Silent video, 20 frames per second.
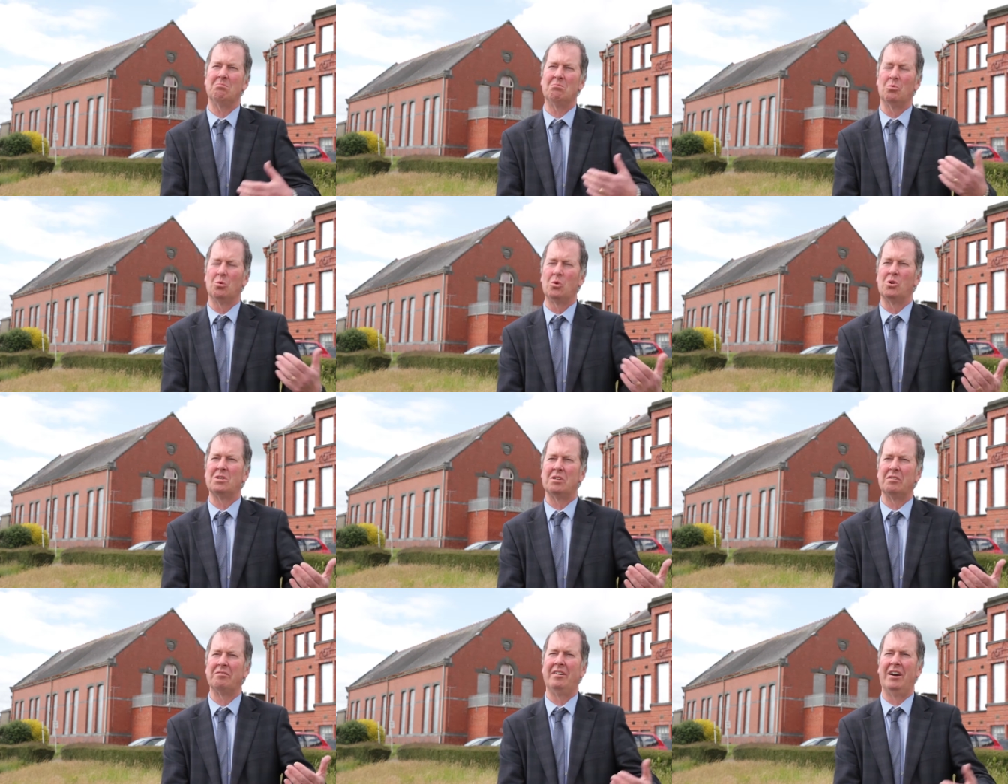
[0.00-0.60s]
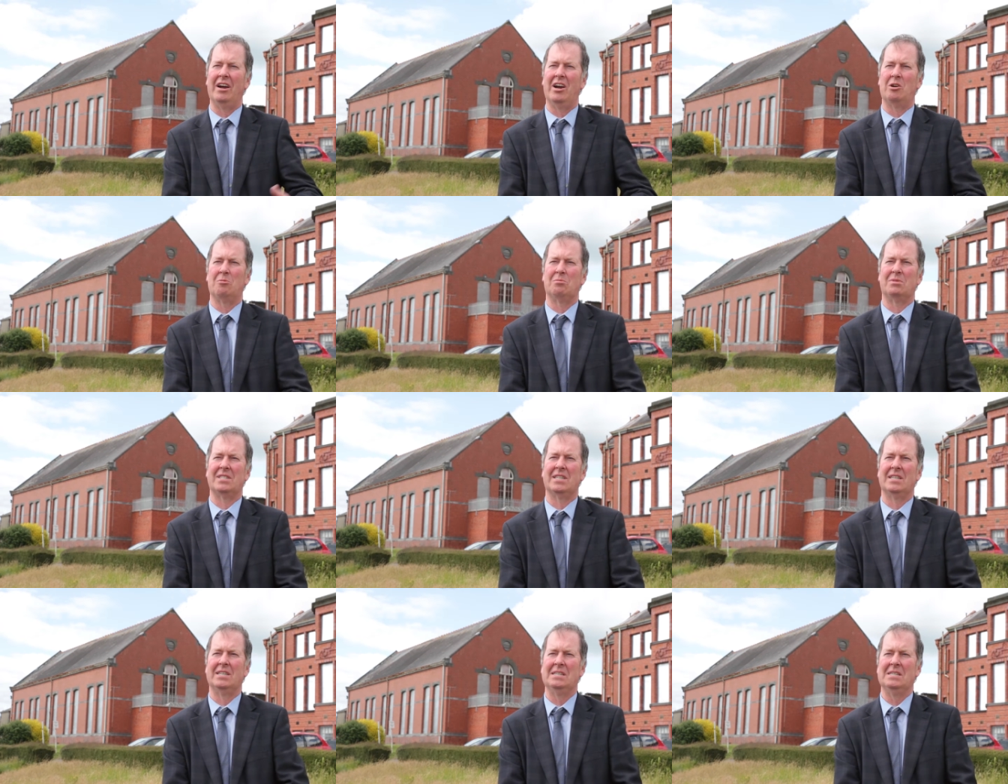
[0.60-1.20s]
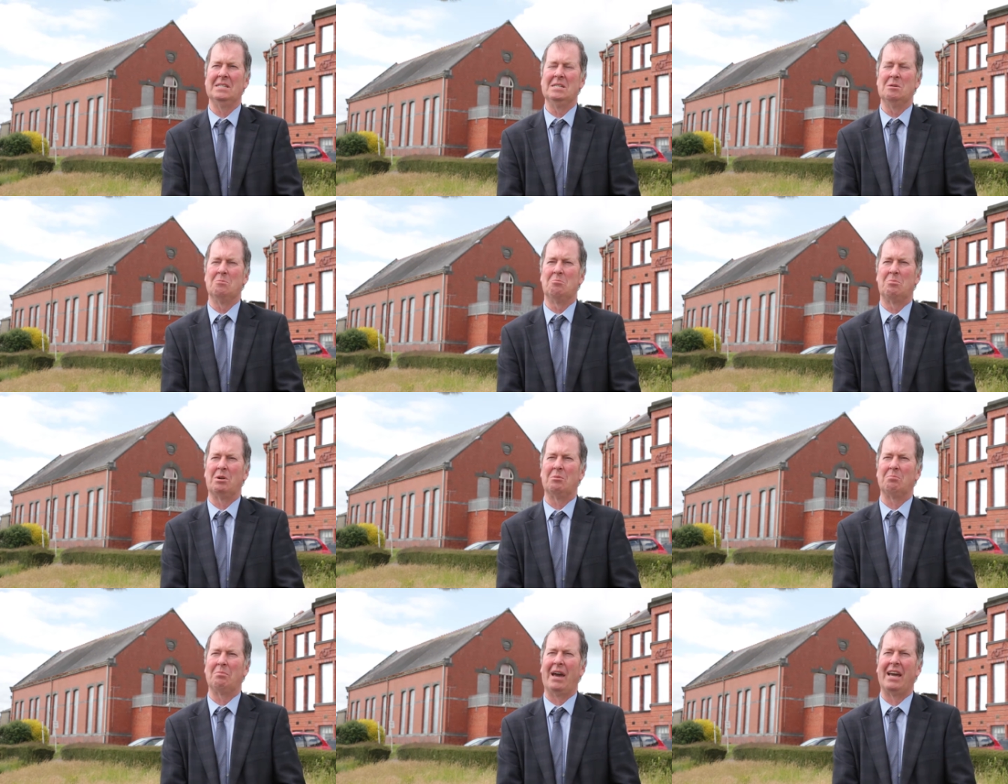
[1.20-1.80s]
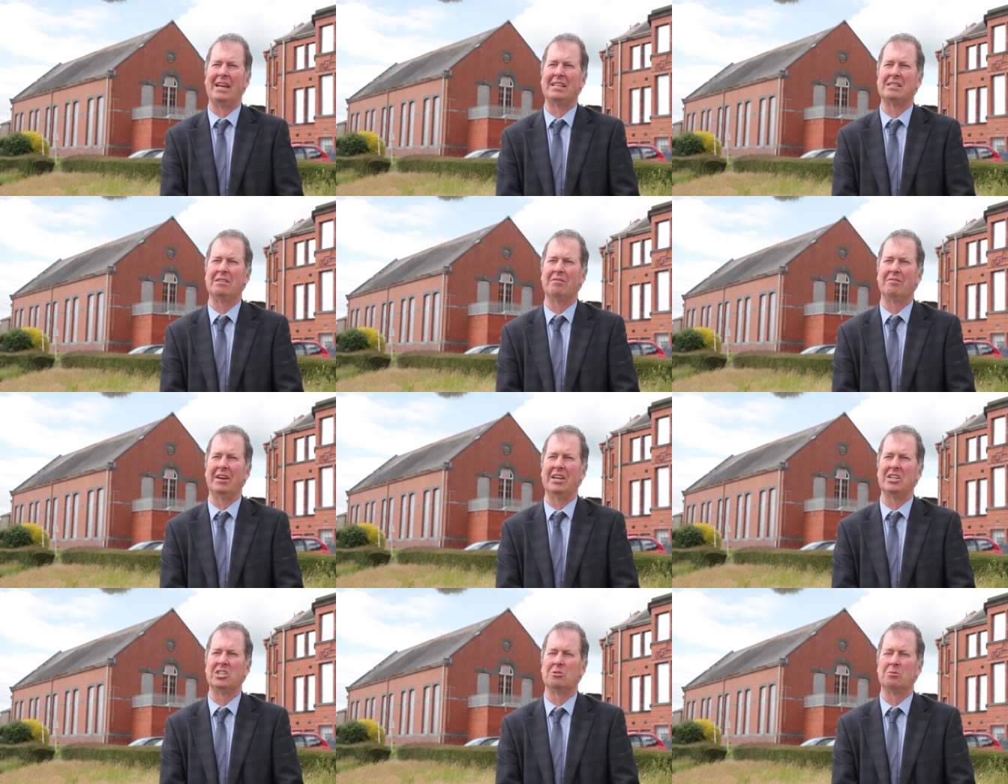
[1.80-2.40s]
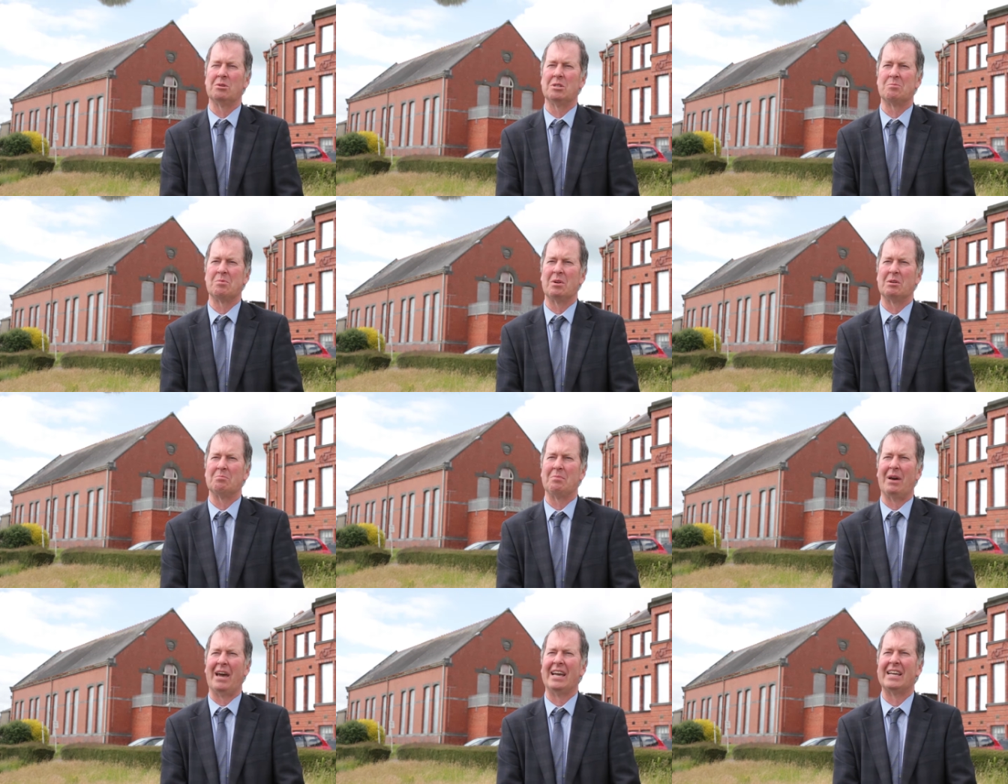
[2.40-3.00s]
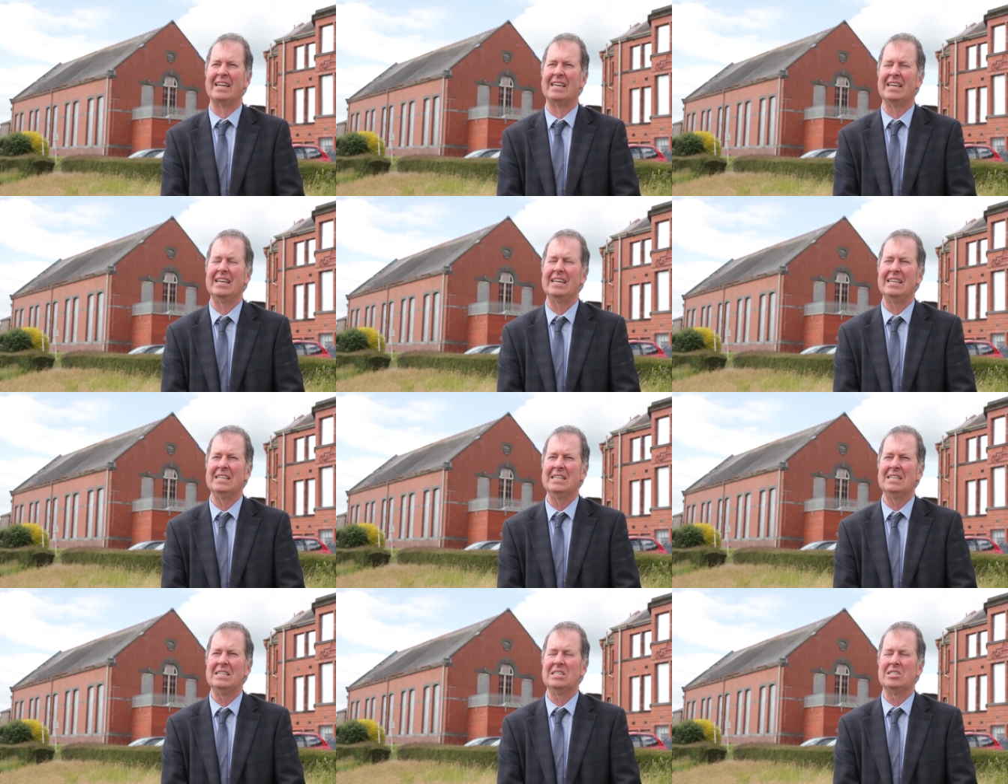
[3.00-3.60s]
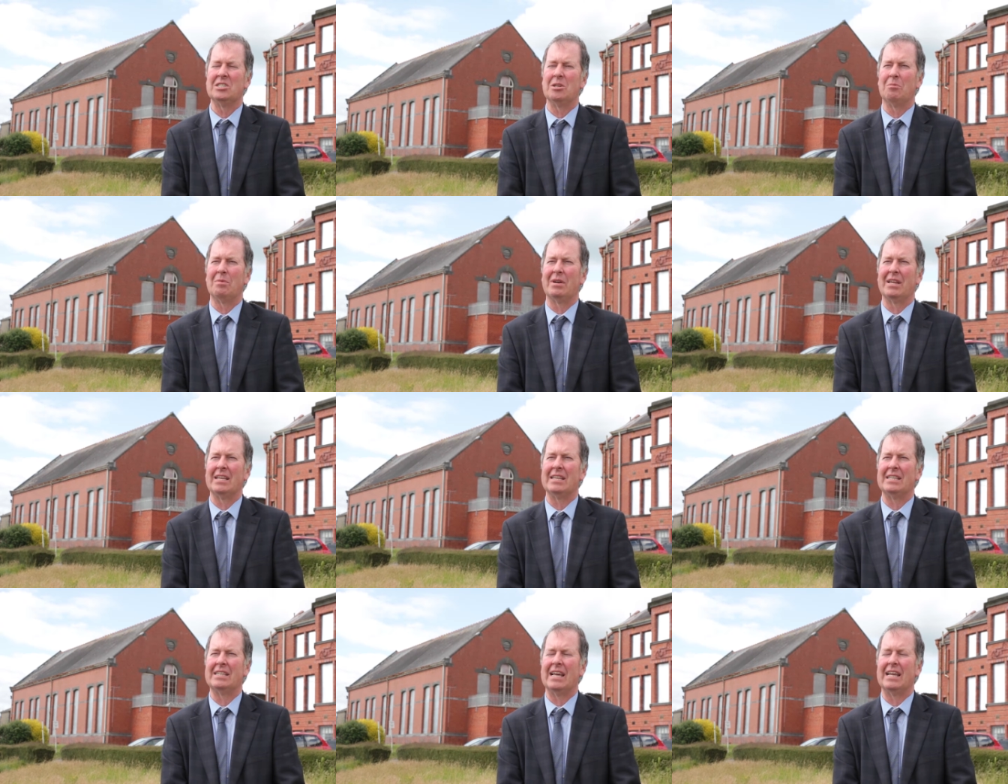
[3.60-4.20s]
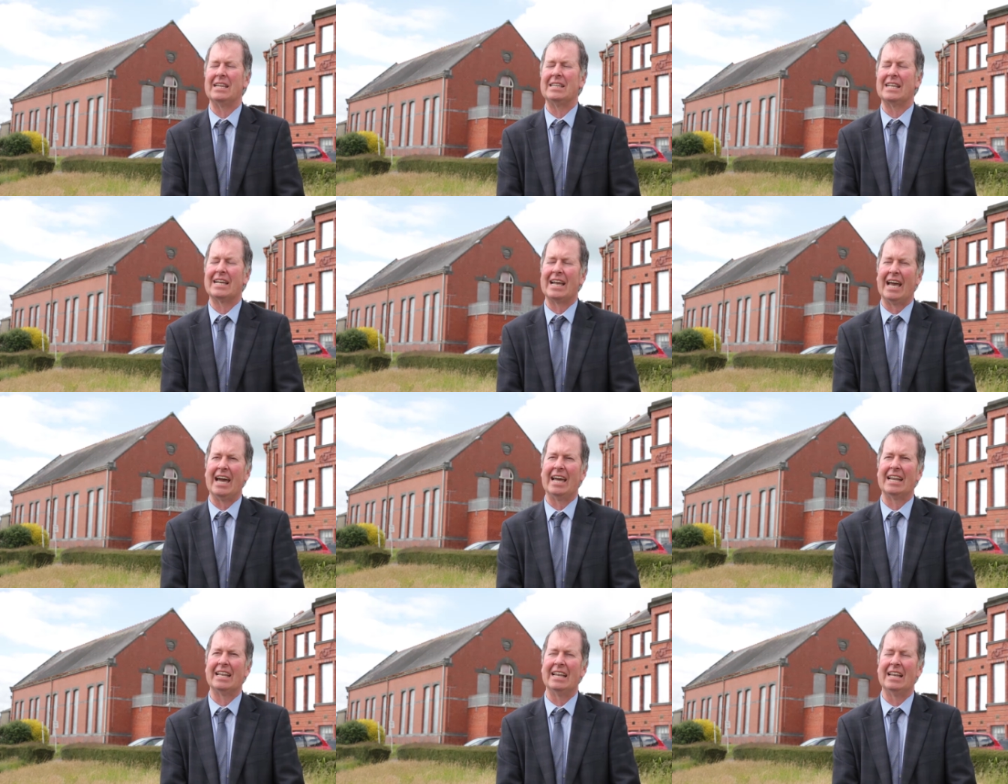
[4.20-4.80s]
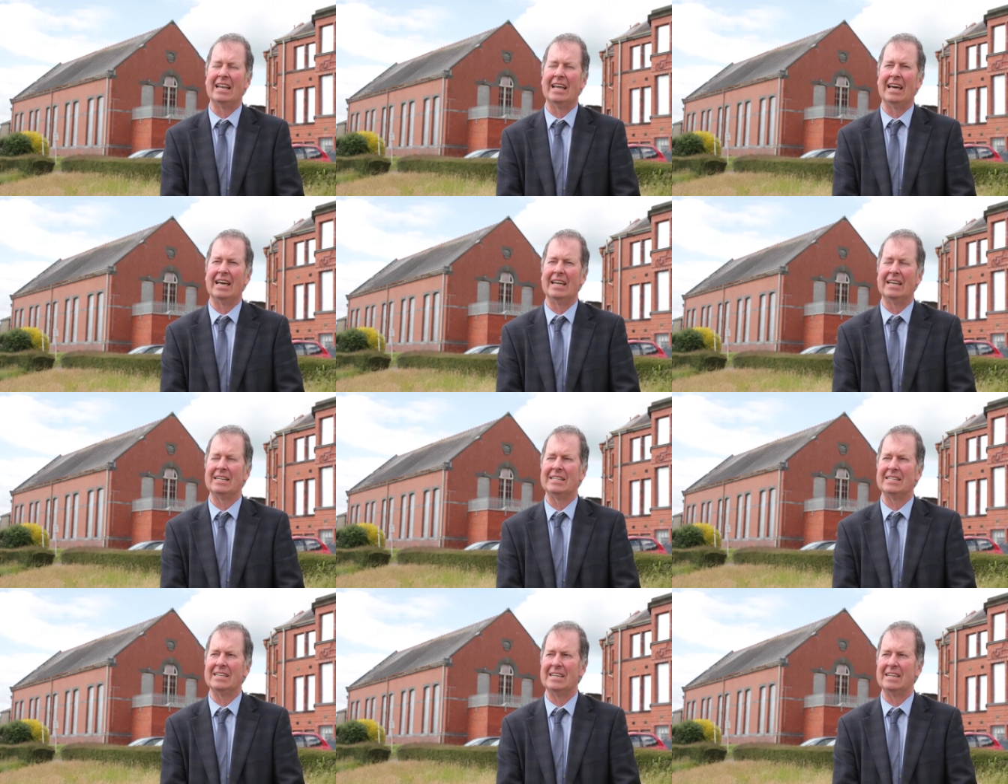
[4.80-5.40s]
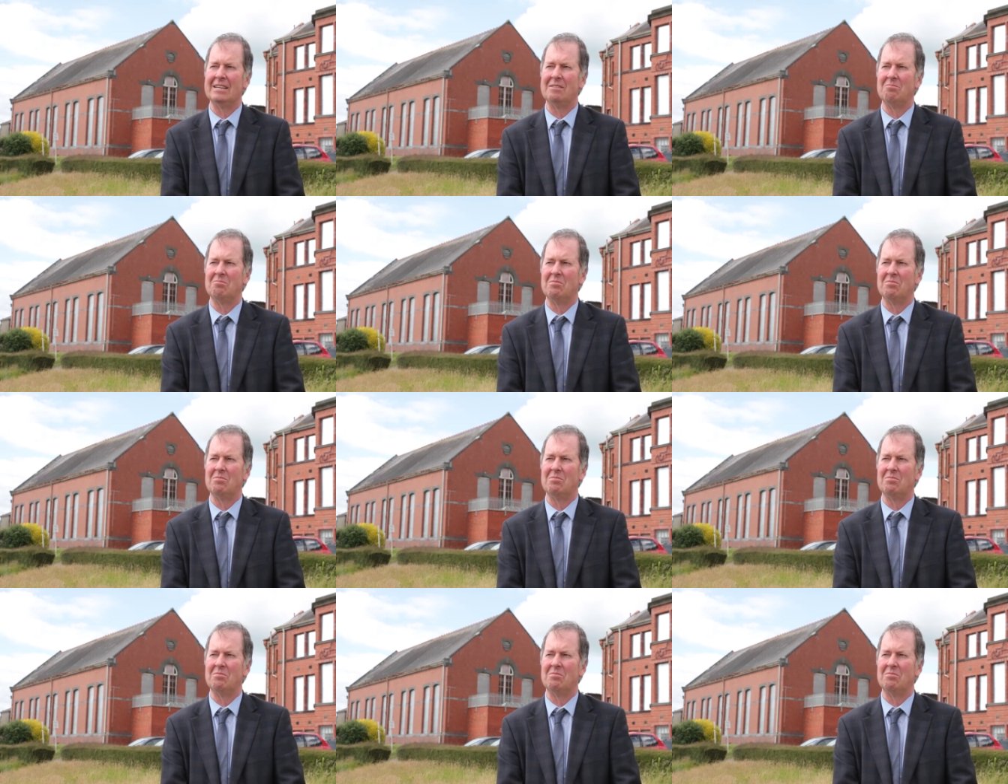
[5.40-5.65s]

work the farms, bring back the vegetables, bring back some of the, the cattle, and uh,